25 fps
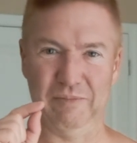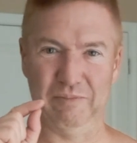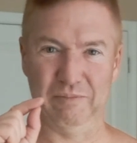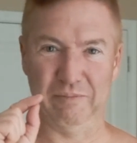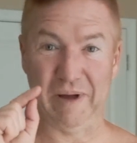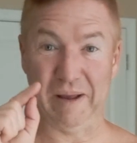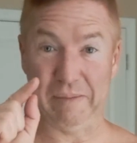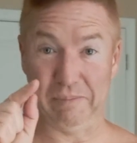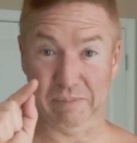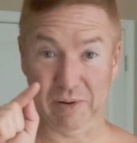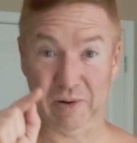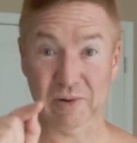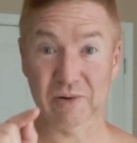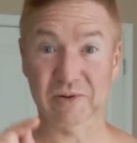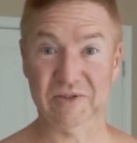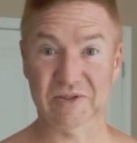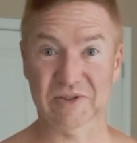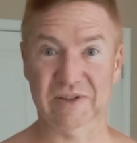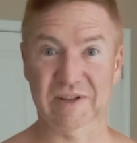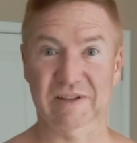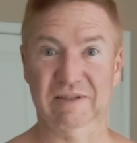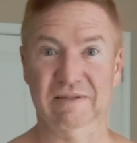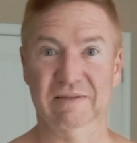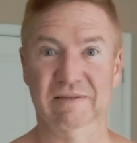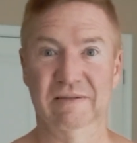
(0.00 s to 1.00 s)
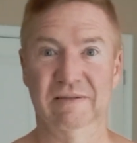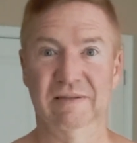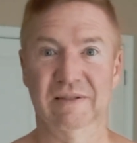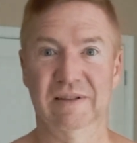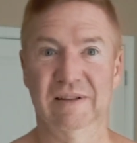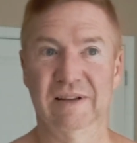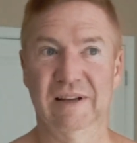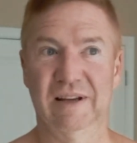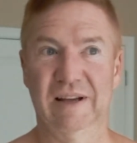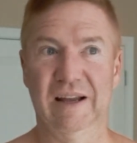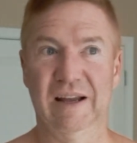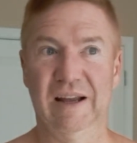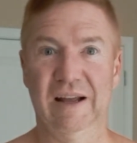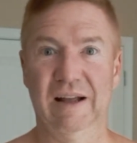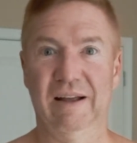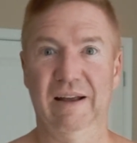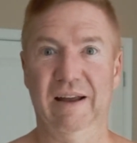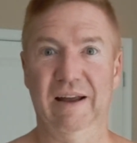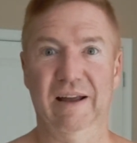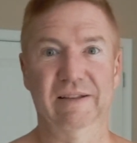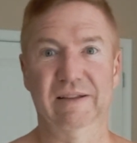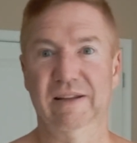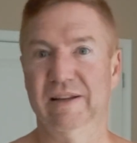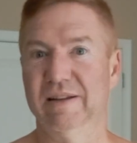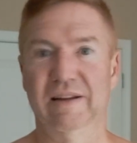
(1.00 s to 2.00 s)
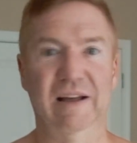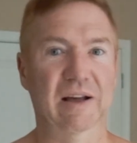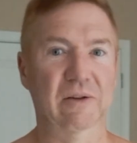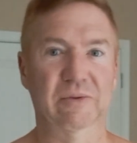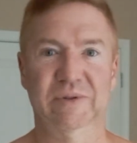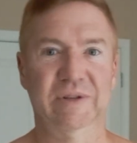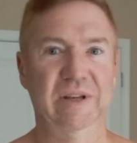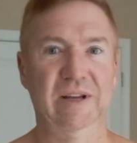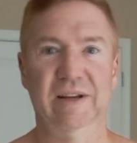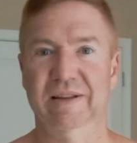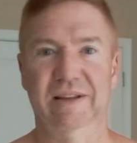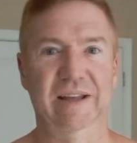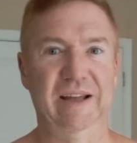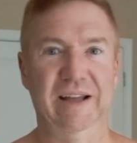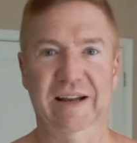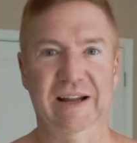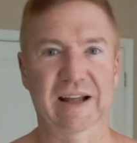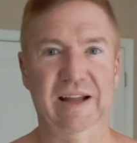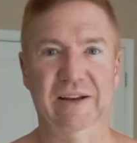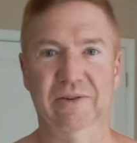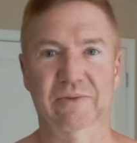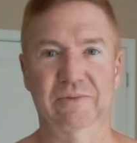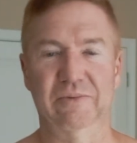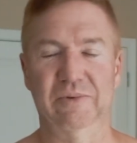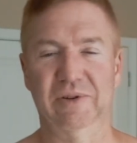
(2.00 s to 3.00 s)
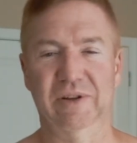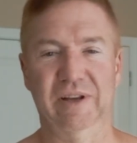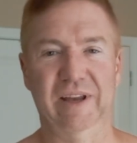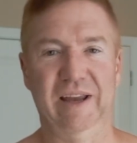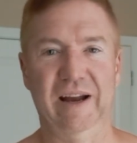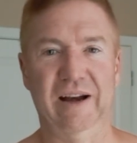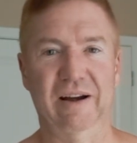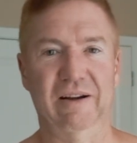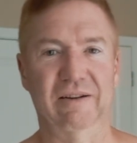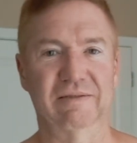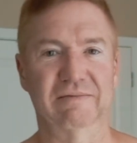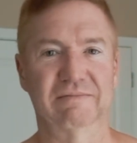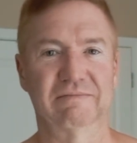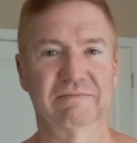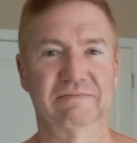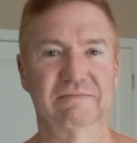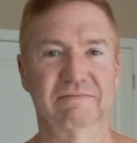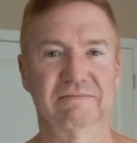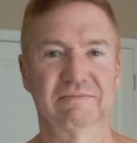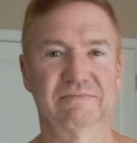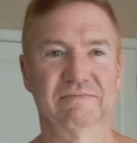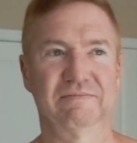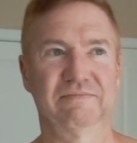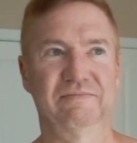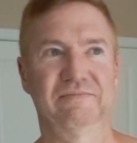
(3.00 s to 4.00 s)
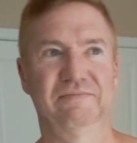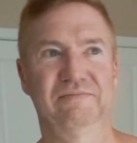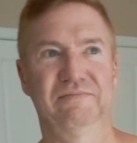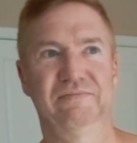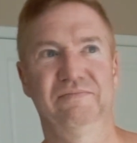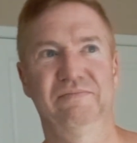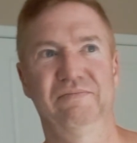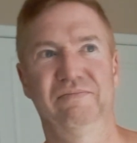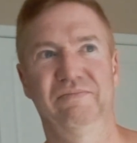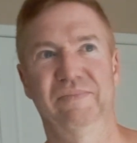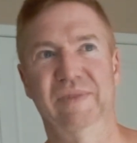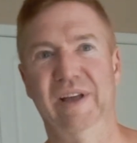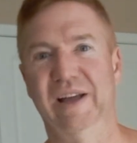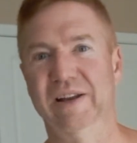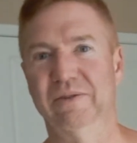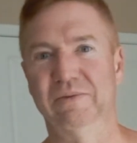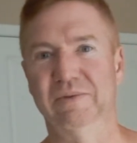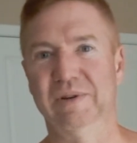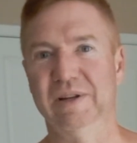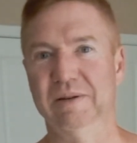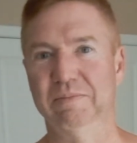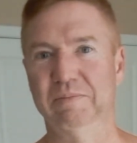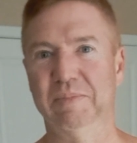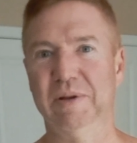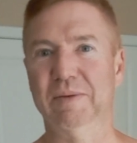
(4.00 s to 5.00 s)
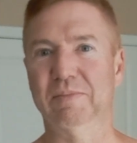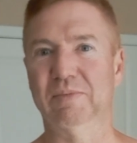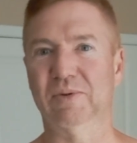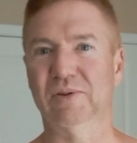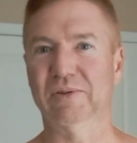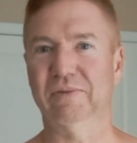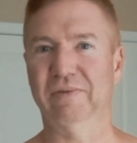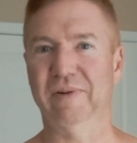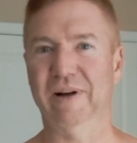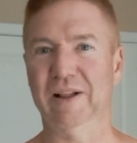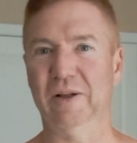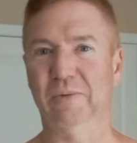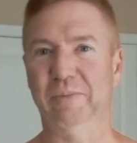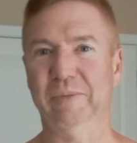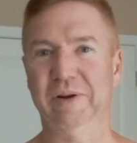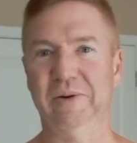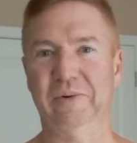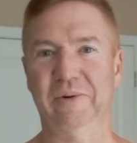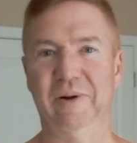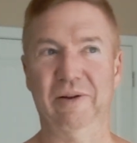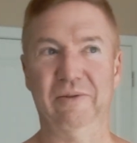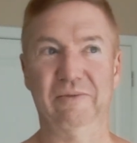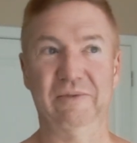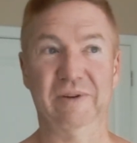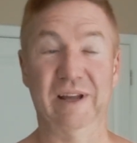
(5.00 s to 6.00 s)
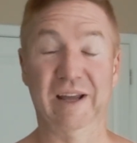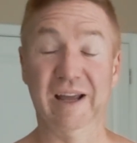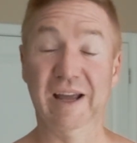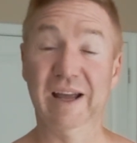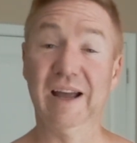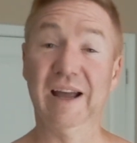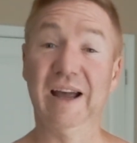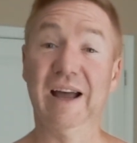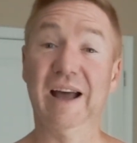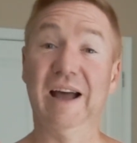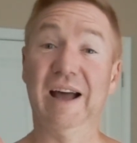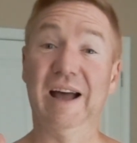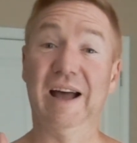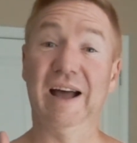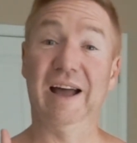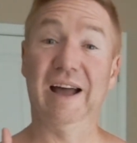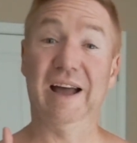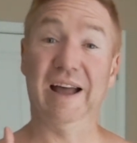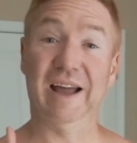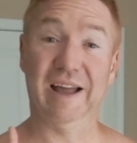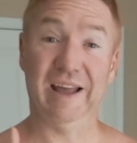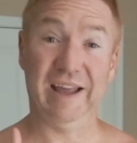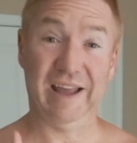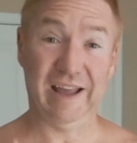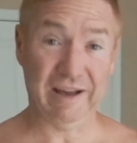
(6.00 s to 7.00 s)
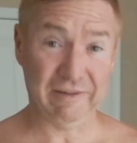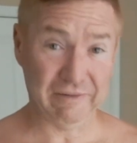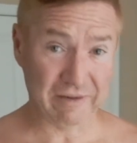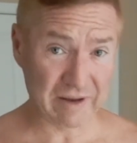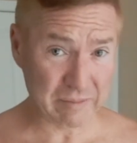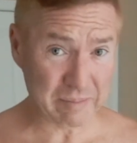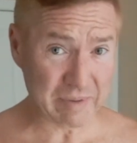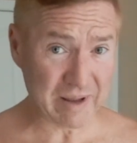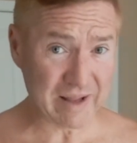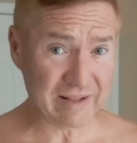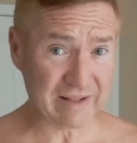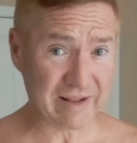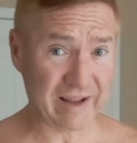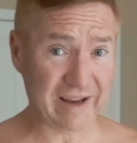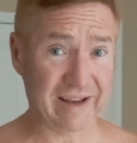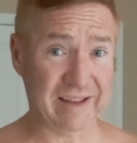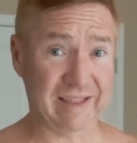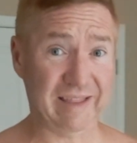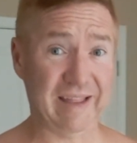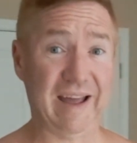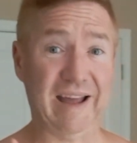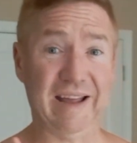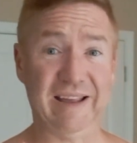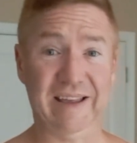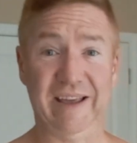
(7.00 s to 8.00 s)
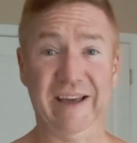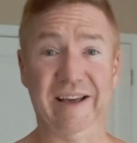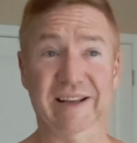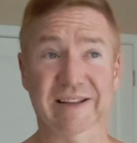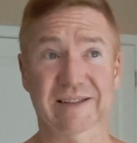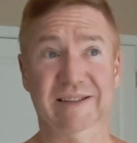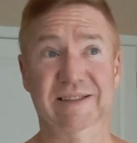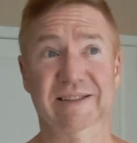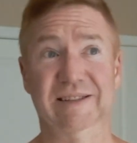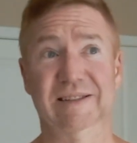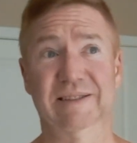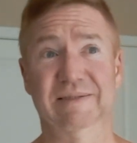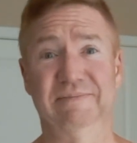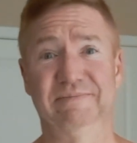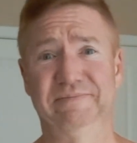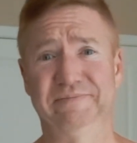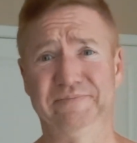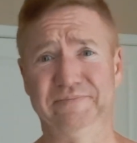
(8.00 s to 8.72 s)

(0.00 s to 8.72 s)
my person, and then outside of that, I don't really care. I don't need people to follow me around. Have I been like that? Yes.